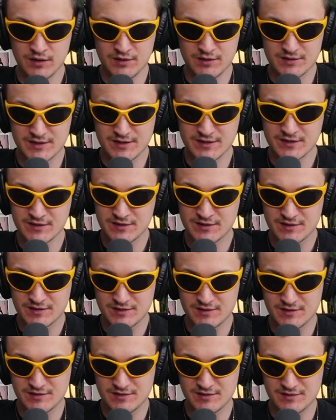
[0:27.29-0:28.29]

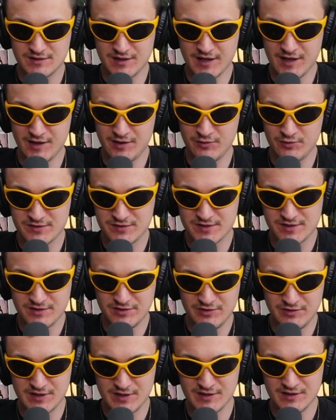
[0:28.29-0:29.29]
Since I was the new
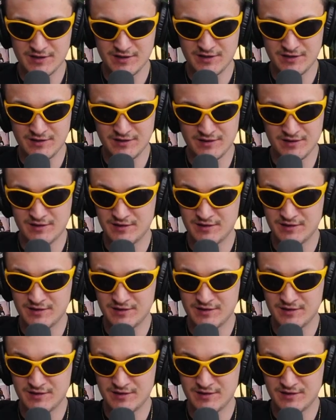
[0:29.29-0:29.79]
kid.